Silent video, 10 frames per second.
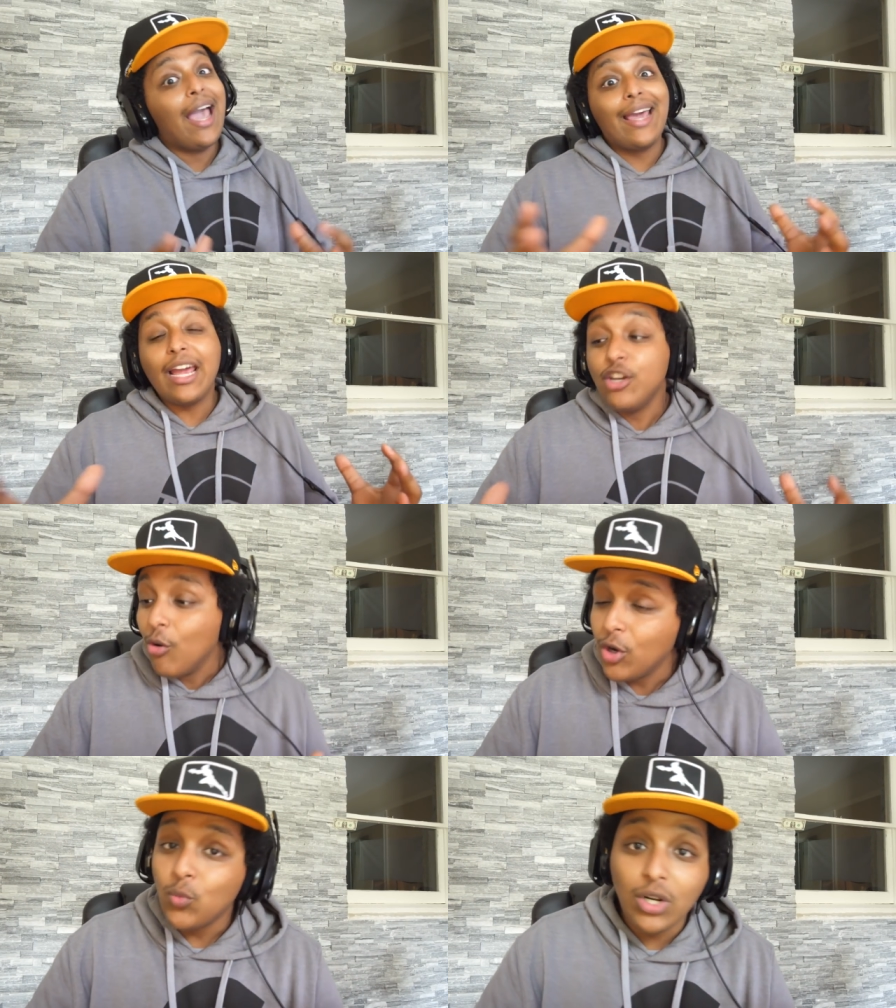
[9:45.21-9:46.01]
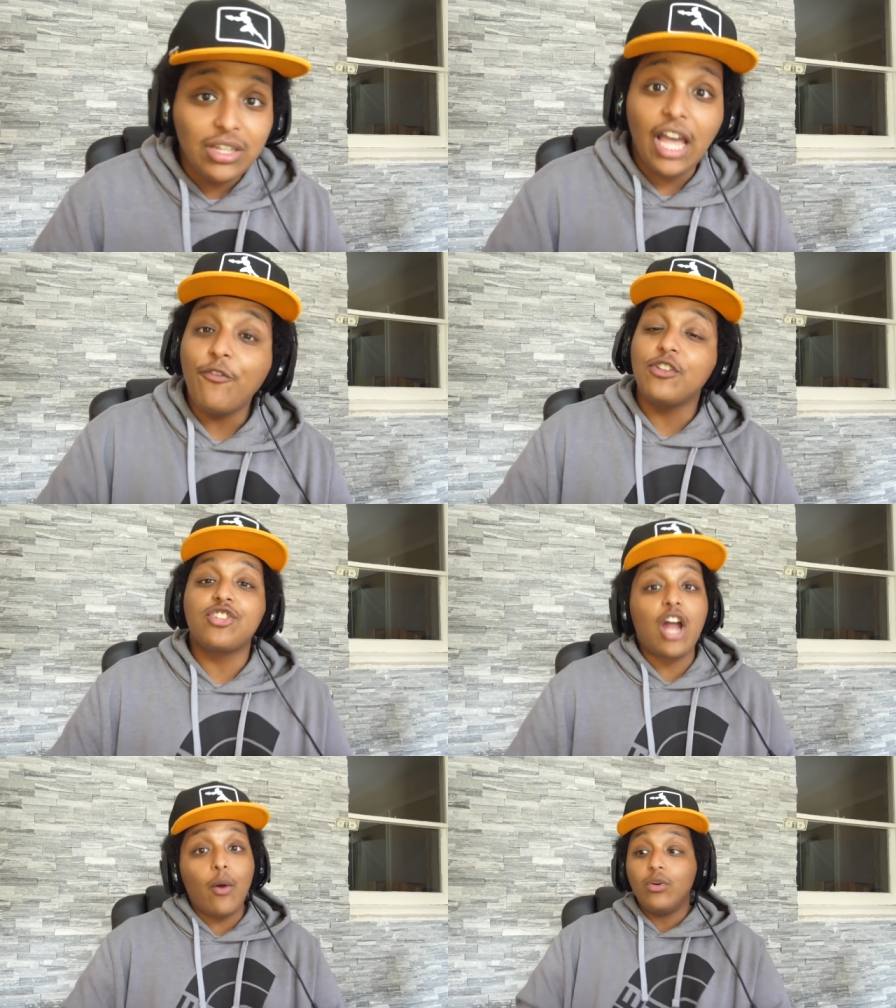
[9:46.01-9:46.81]
And I know in real life,
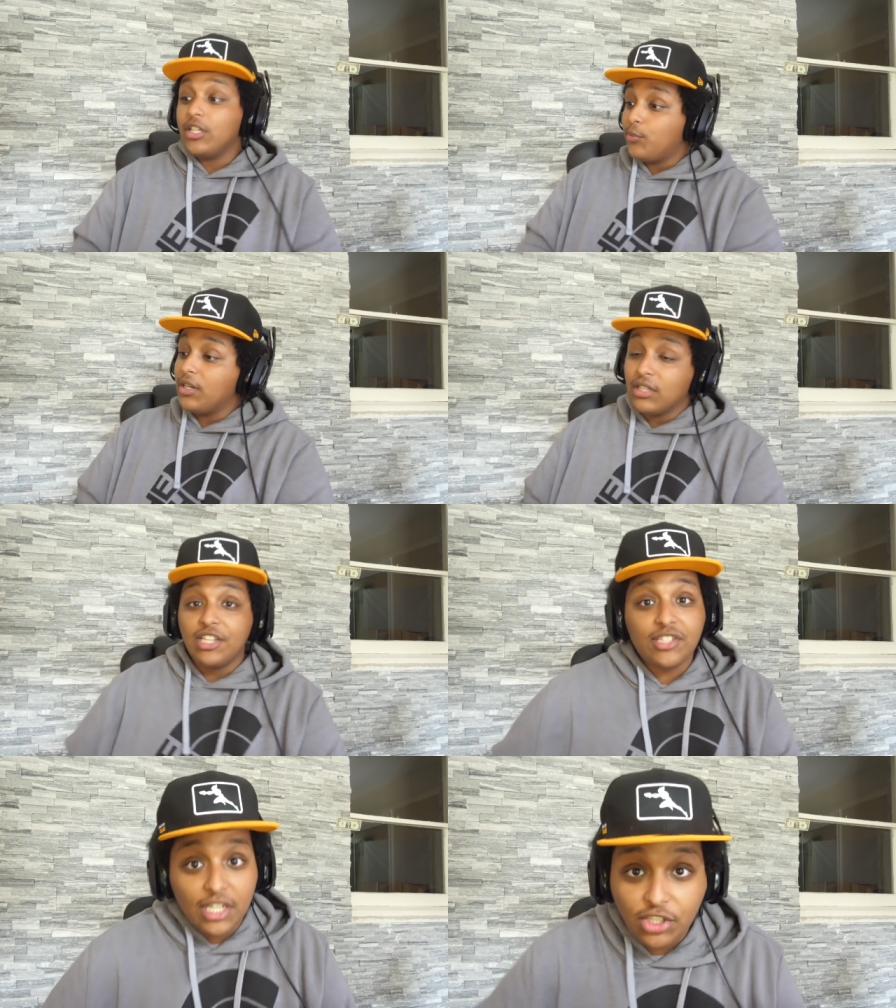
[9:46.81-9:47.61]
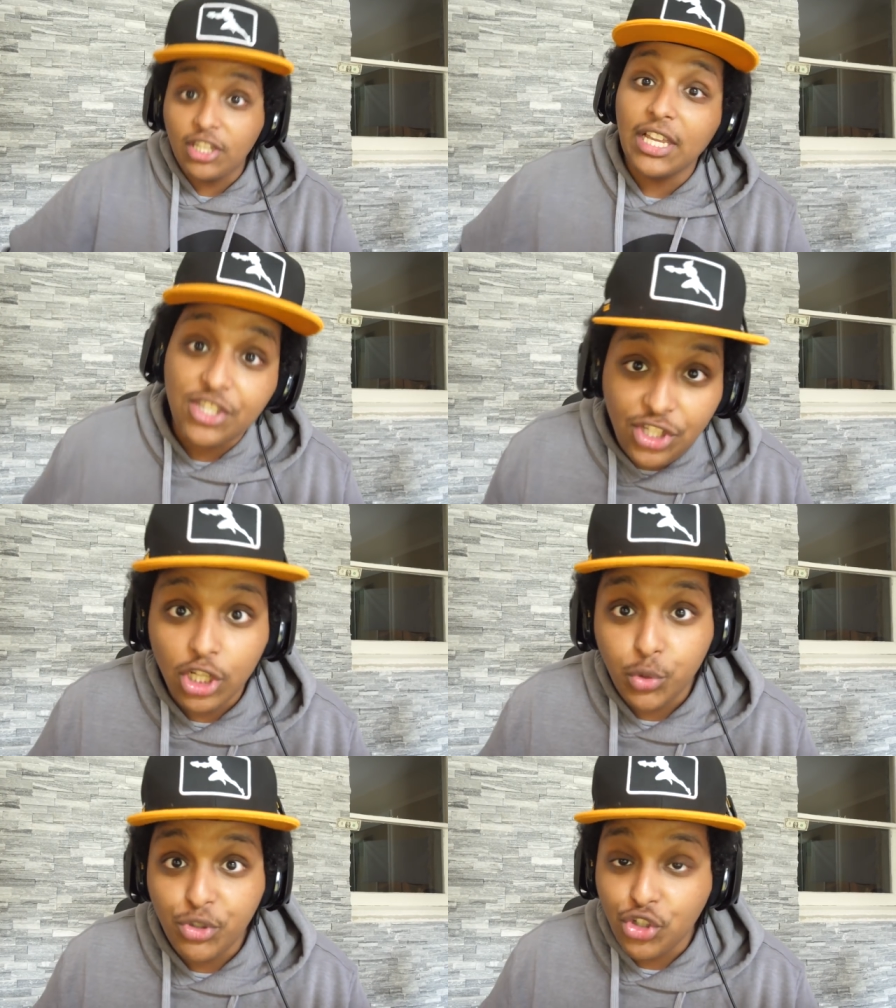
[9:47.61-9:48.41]
it's not really realistic to get
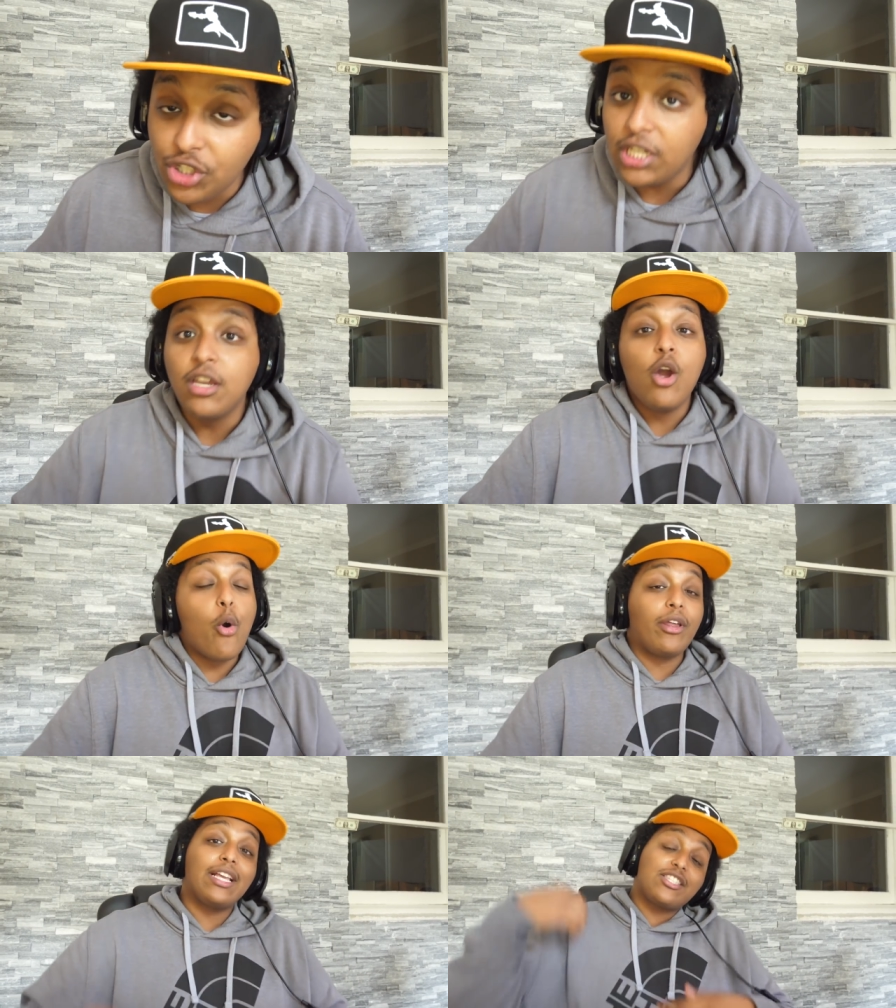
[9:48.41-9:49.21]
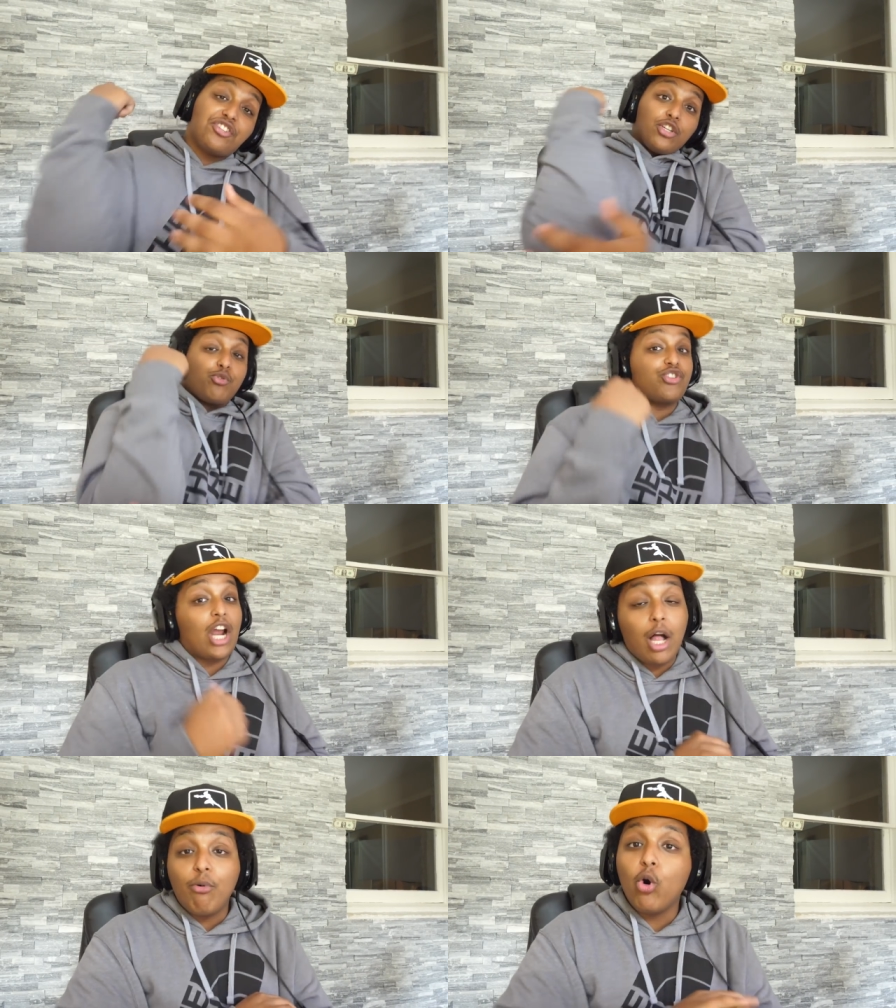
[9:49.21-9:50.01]
steals with your knee or to get steals with your
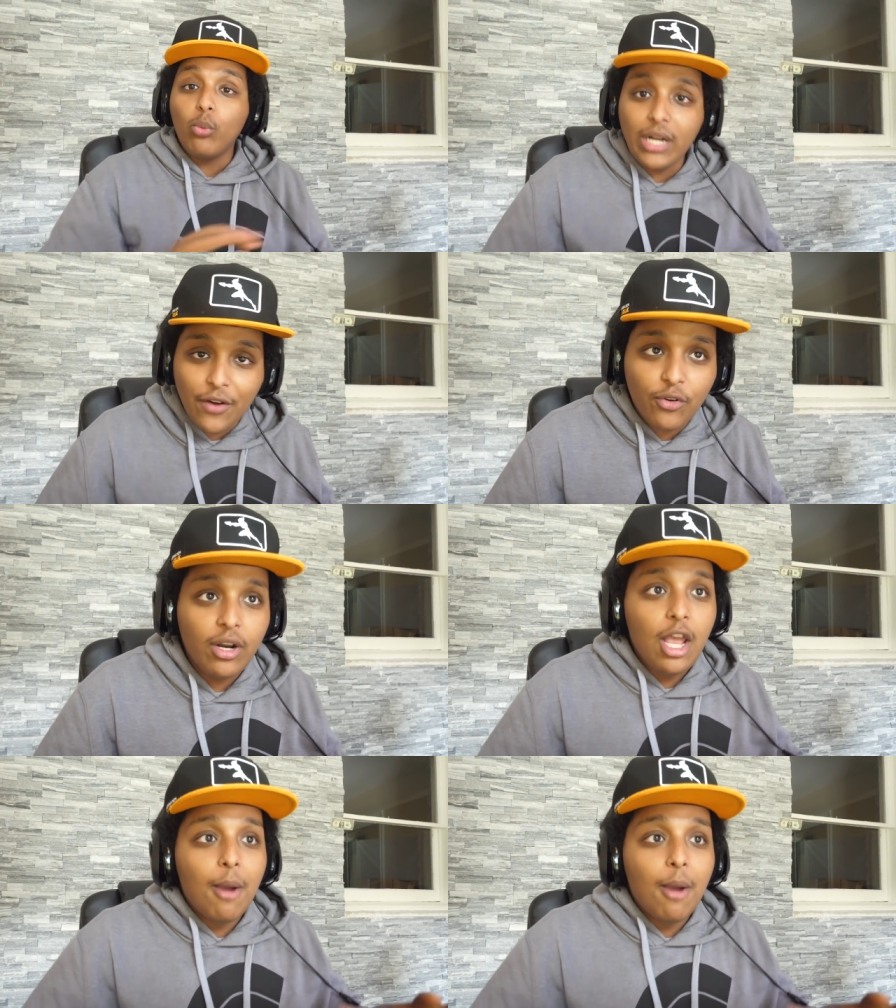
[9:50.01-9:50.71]
elbow or whatever,